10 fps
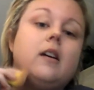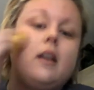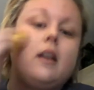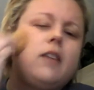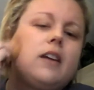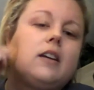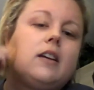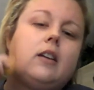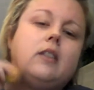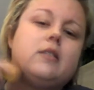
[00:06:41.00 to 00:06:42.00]
I've got to
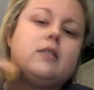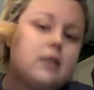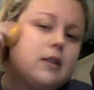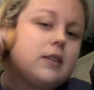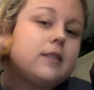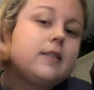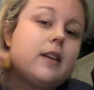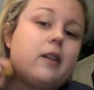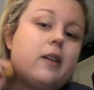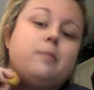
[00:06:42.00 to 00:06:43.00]
get used to this
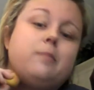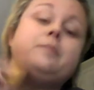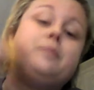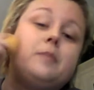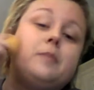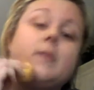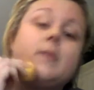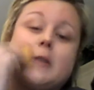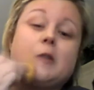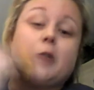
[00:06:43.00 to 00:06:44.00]

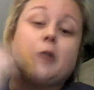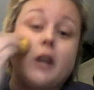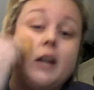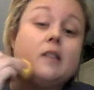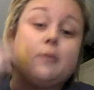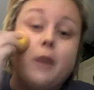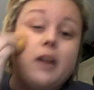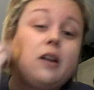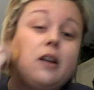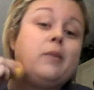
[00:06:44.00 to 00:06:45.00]
screen as
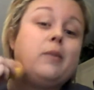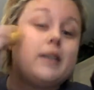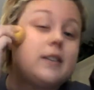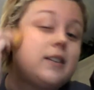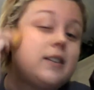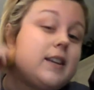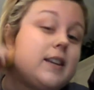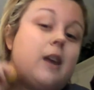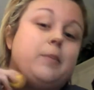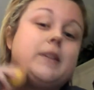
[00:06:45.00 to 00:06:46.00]
well, because it does
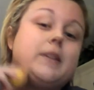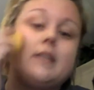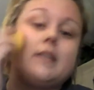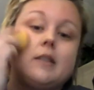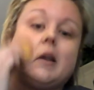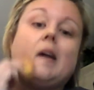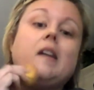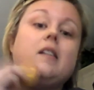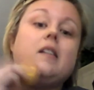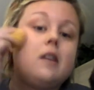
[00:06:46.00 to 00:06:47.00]
the opposite
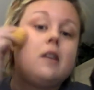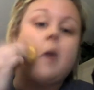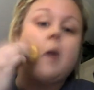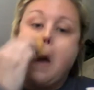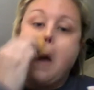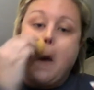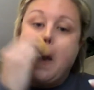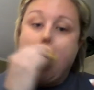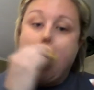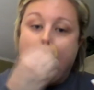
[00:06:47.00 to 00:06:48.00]
side
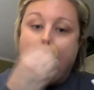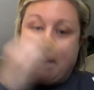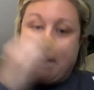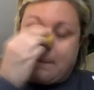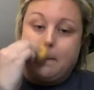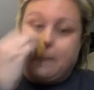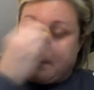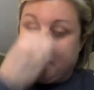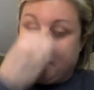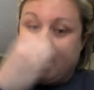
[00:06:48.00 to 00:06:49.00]

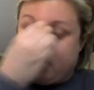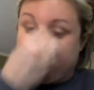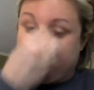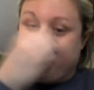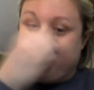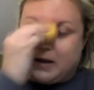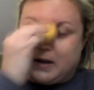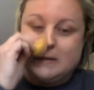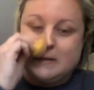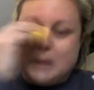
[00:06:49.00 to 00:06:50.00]
of your
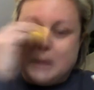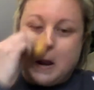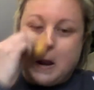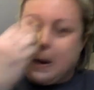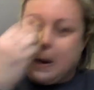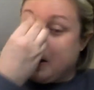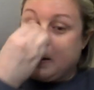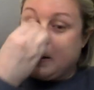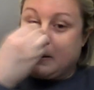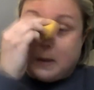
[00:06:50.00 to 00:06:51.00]
face.
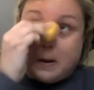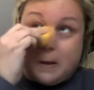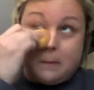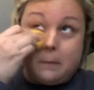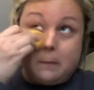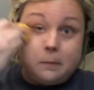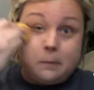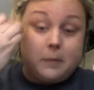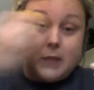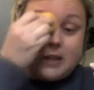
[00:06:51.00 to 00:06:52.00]
So I'm
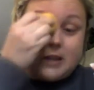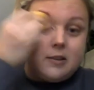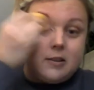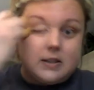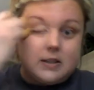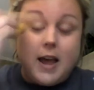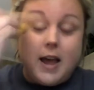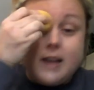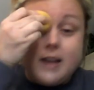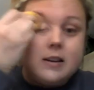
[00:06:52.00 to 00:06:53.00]
getting used to
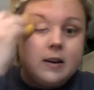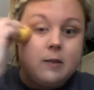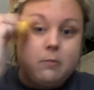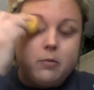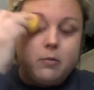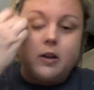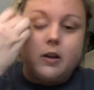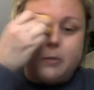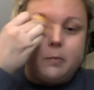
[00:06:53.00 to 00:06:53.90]
that. But